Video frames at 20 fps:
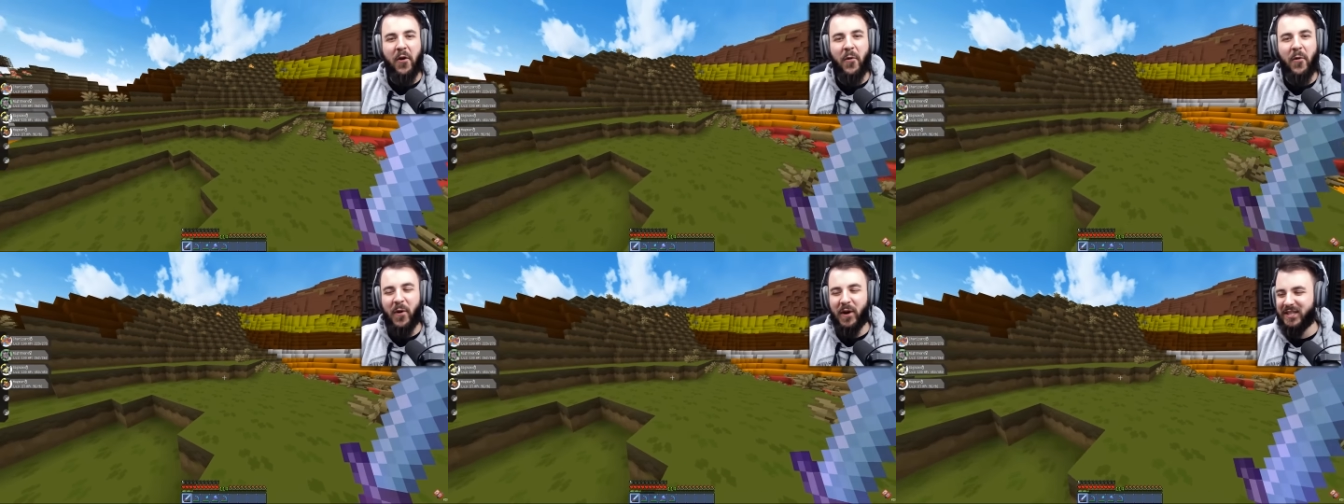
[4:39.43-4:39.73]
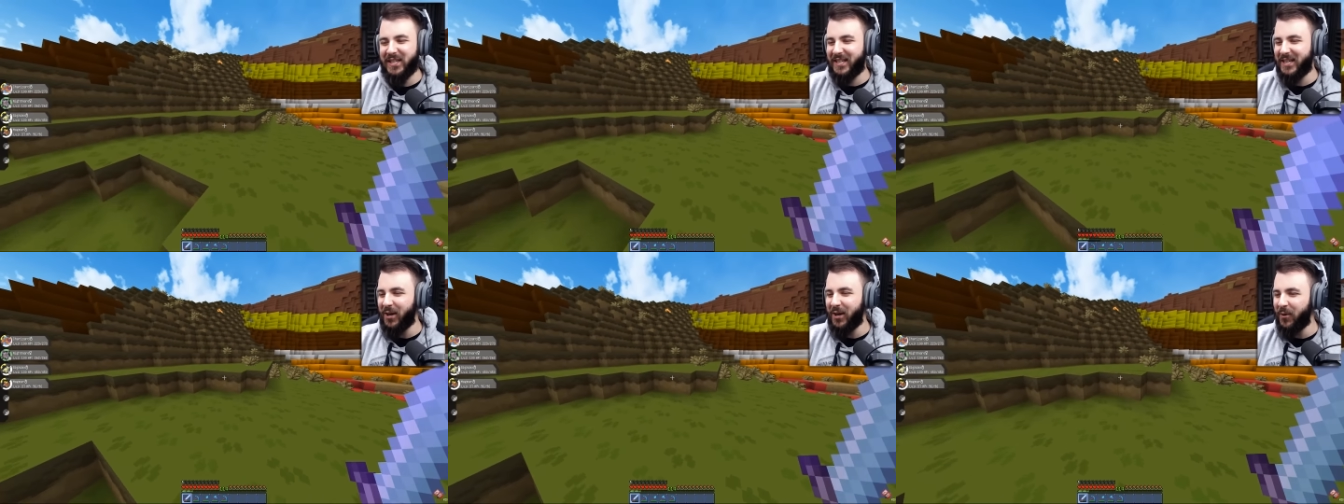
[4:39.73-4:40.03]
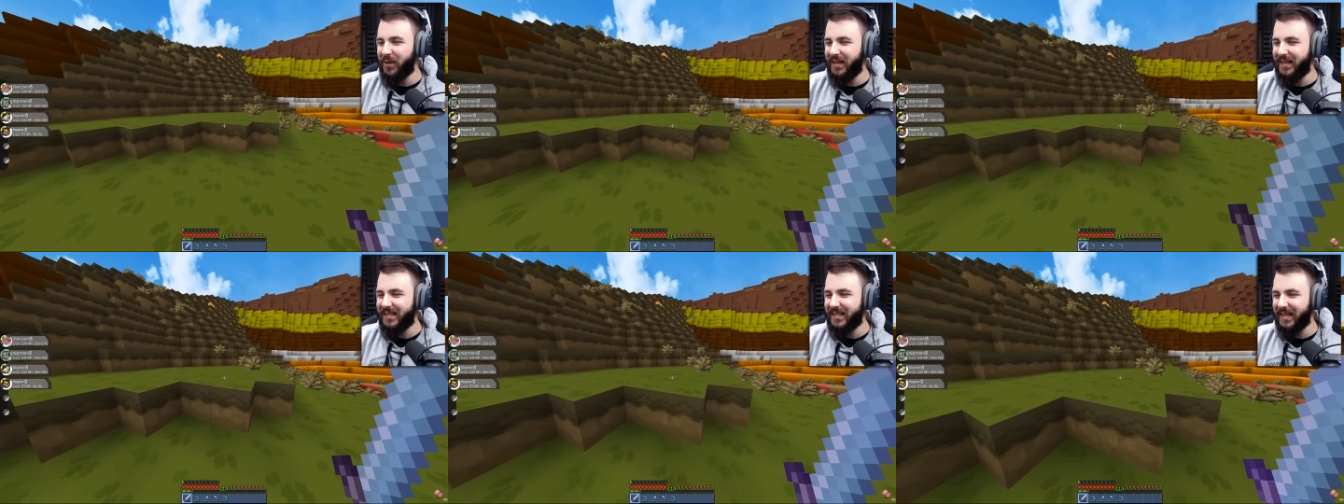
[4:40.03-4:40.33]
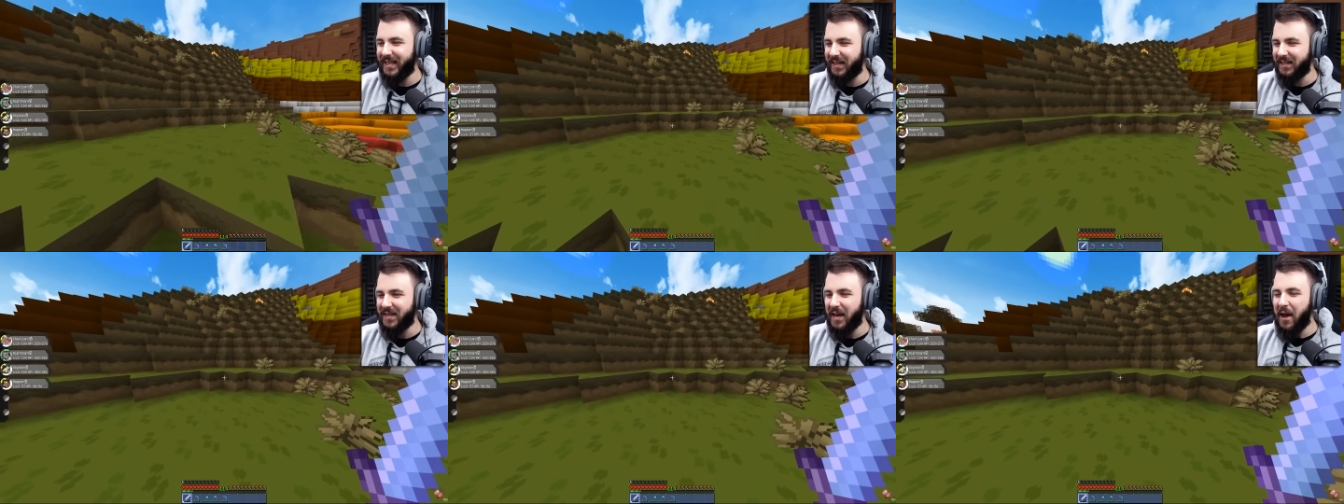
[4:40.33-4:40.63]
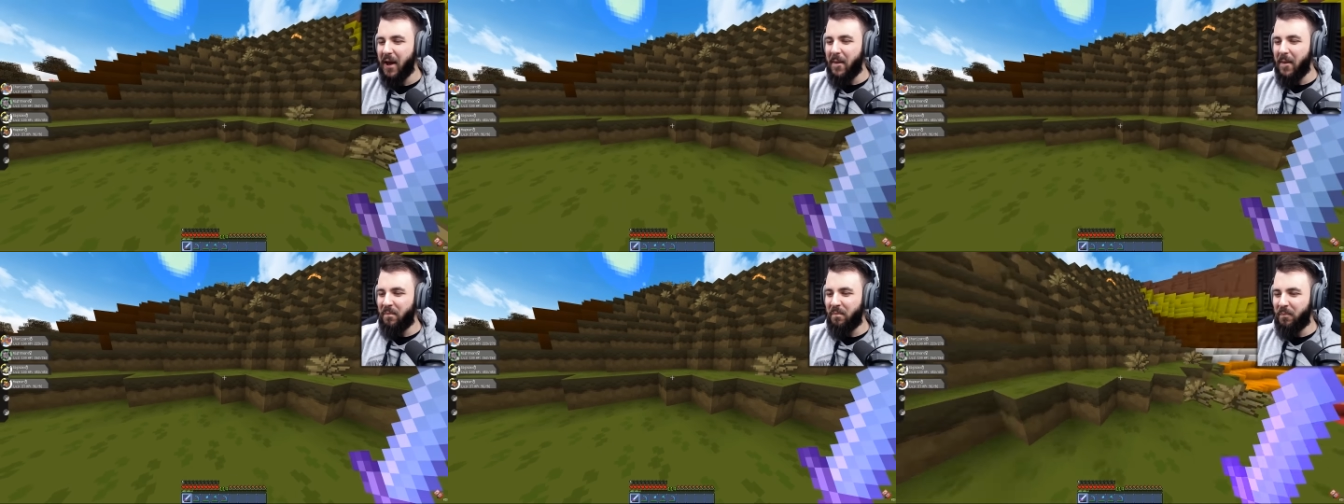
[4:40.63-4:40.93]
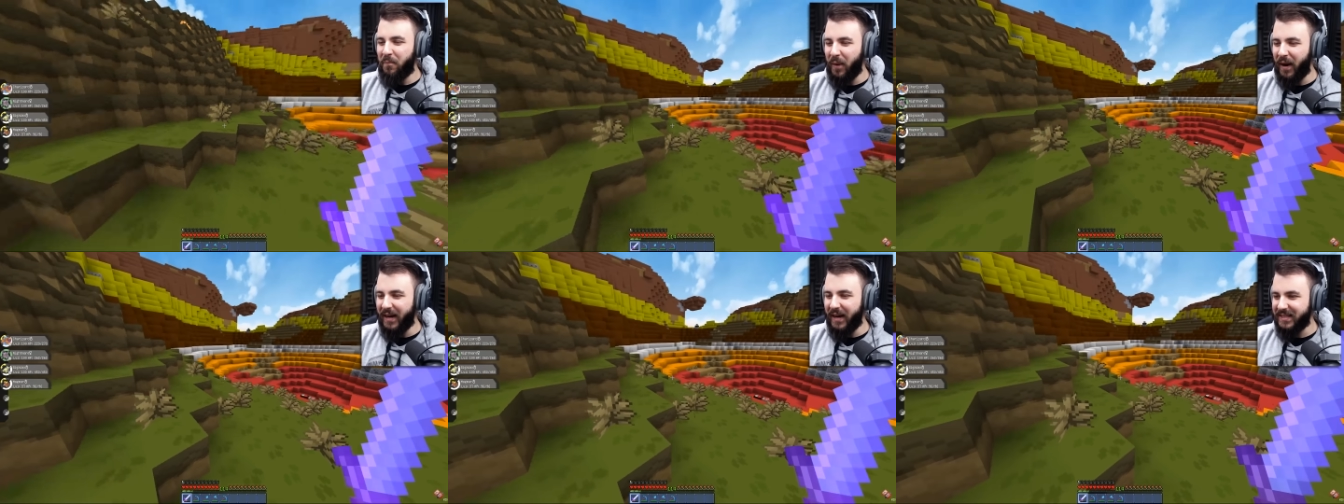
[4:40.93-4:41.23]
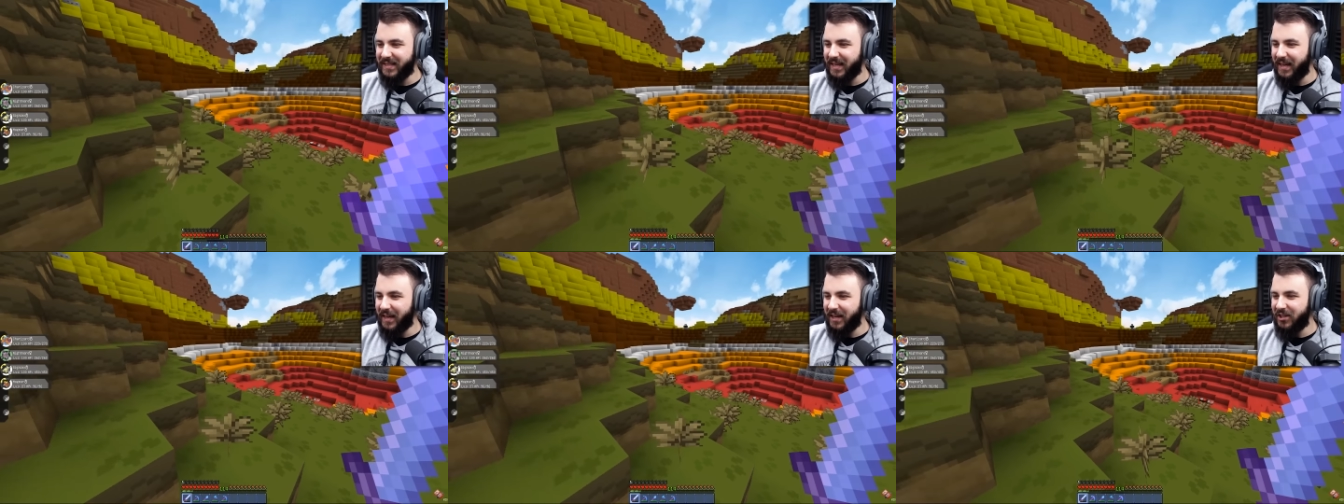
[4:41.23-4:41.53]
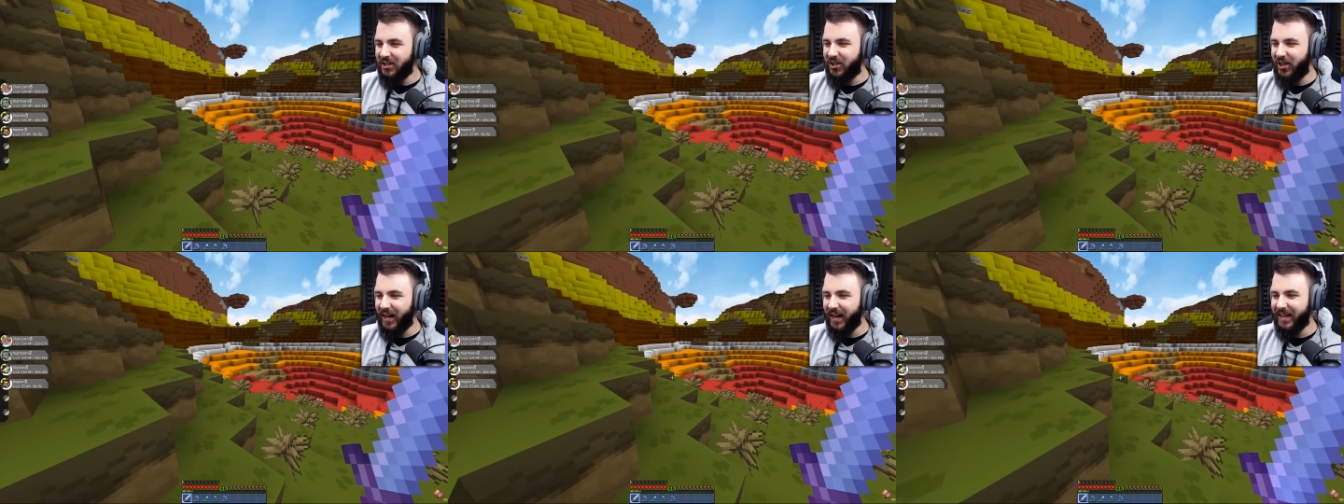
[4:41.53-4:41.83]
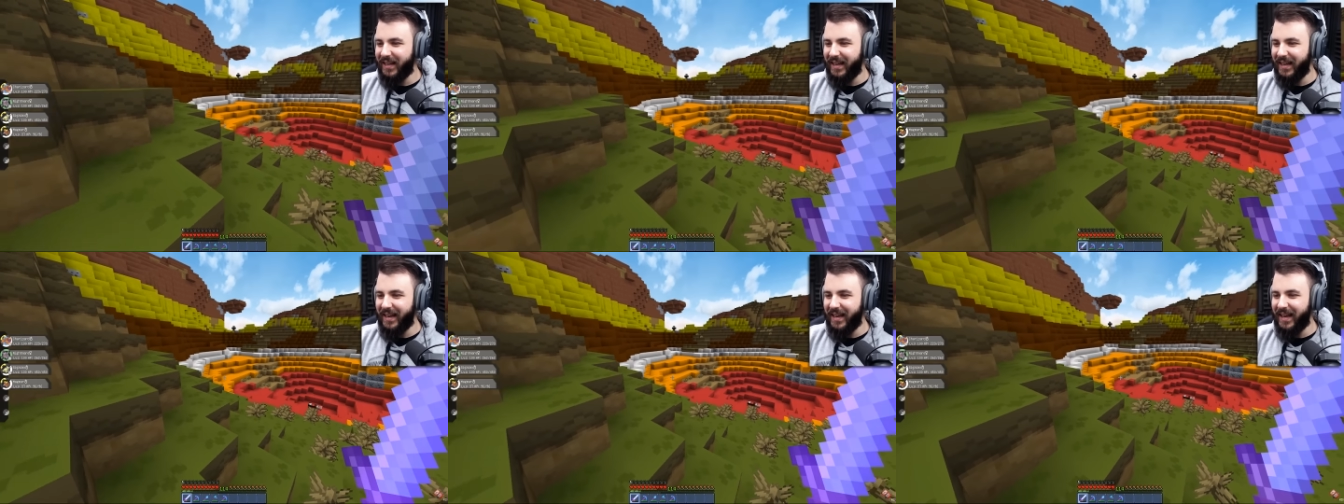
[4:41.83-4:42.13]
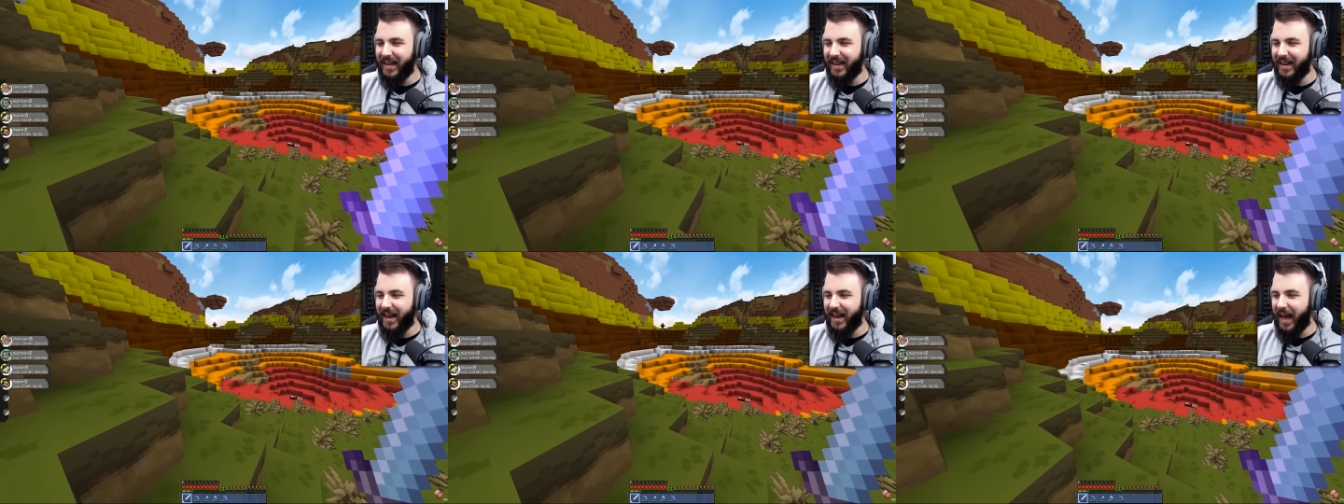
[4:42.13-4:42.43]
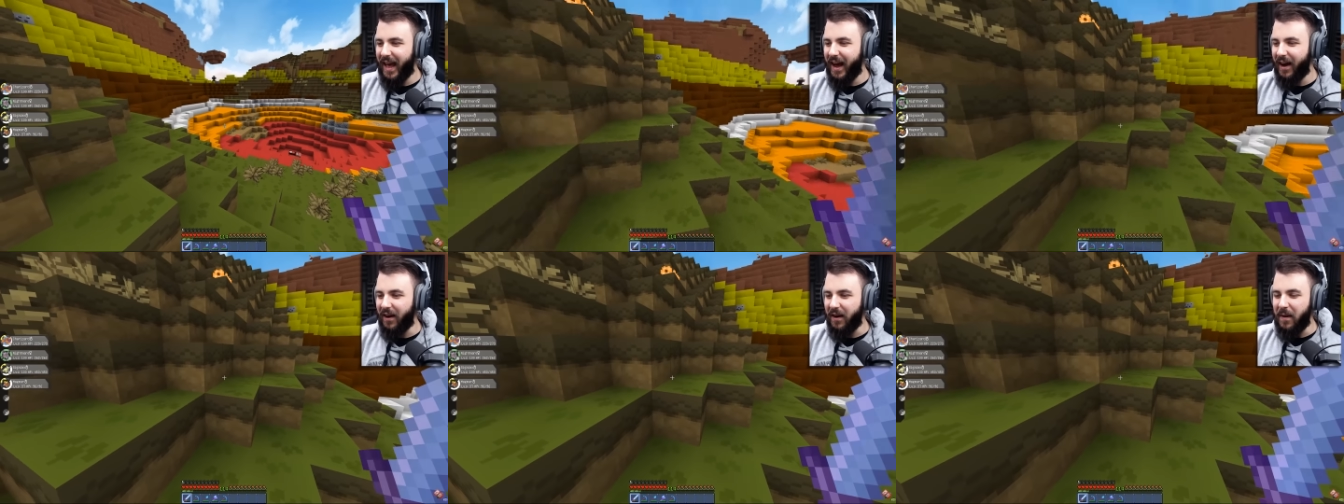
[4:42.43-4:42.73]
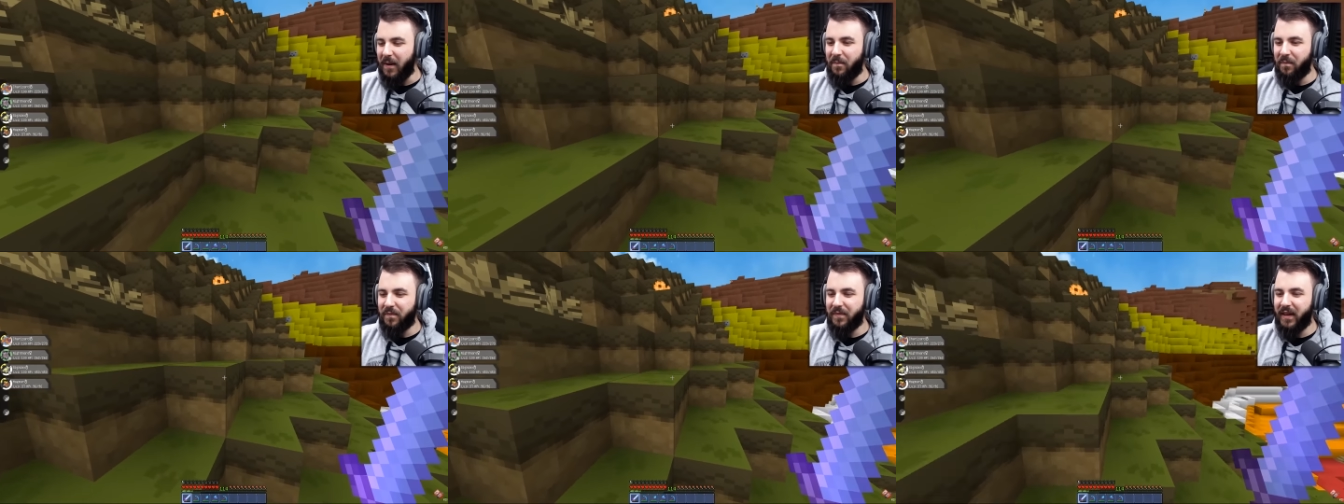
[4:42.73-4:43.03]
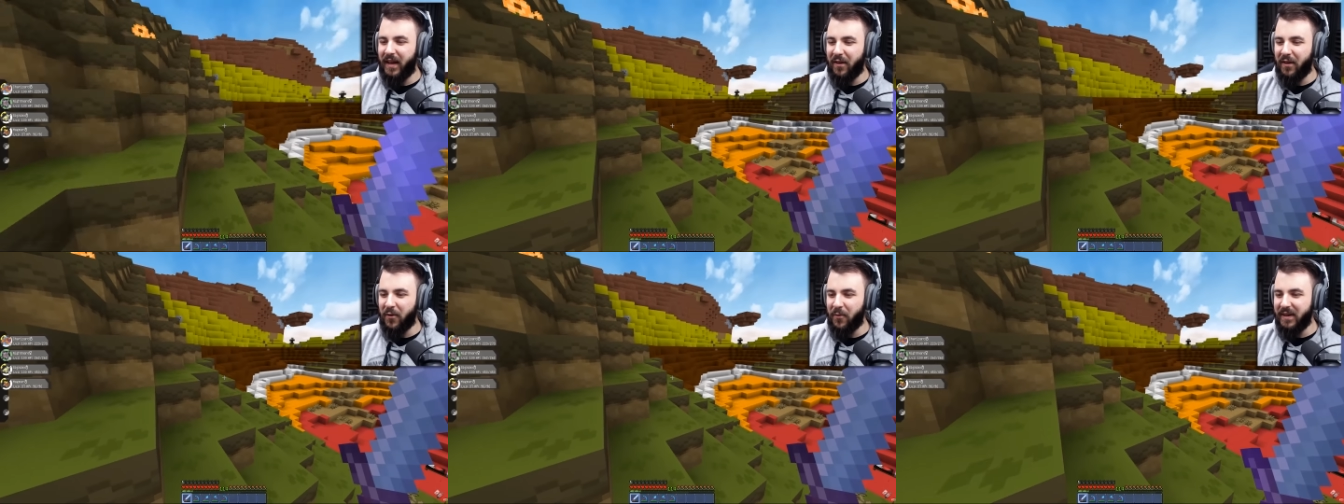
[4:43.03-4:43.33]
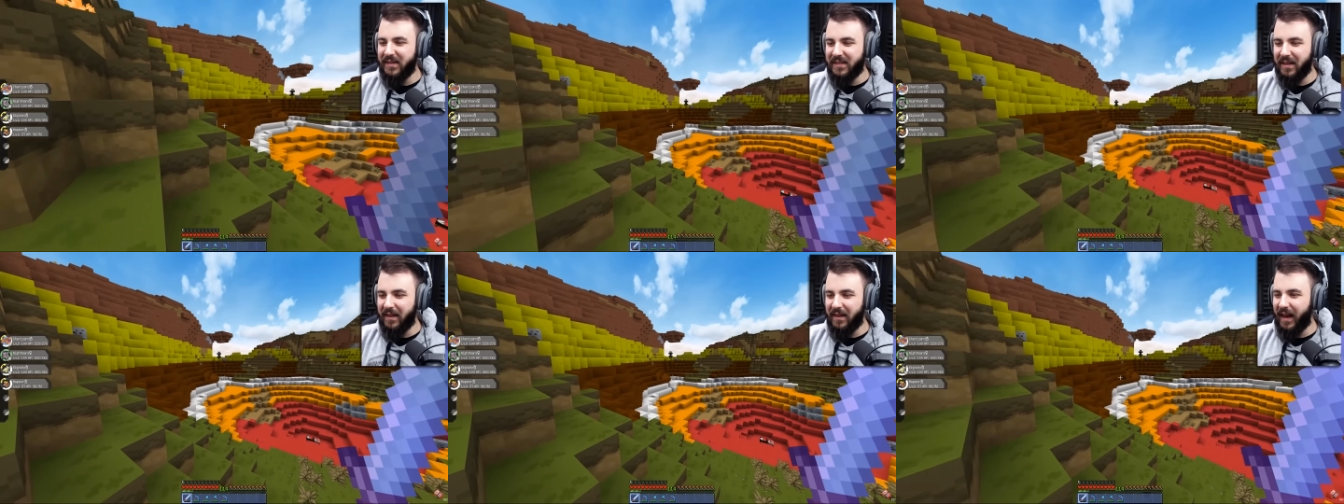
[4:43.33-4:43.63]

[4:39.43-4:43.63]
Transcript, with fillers: what you call these things, but check it out. Now, the reason